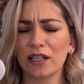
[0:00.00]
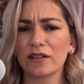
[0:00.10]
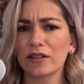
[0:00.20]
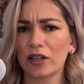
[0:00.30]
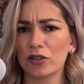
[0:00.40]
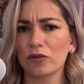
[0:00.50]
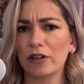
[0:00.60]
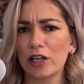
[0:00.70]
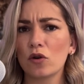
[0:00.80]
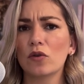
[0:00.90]
It's such a
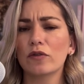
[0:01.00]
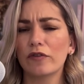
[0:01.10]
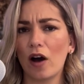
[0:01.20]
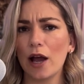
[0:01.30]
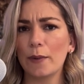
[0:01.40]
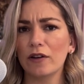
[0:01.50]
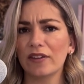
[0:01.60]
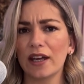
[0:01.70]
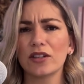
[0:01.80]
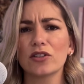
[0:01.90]
really cool vibe over
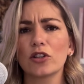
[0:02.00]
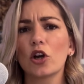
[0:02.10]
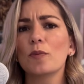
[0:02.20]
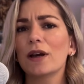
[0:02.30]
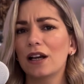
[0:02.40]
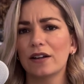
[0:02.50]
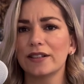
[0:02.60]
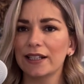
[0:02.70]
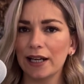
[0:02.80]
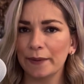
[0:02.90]
there. So
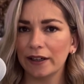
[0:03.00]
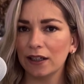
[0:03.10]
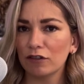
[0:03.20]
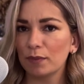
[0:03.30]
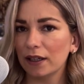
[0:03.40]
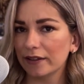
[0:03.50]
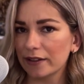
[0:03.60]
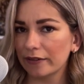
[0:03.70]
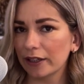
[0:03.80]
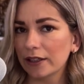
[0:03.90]
planty. I mean, I love
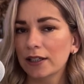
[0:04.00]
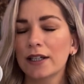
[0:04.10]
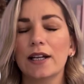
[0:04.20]
plants, right?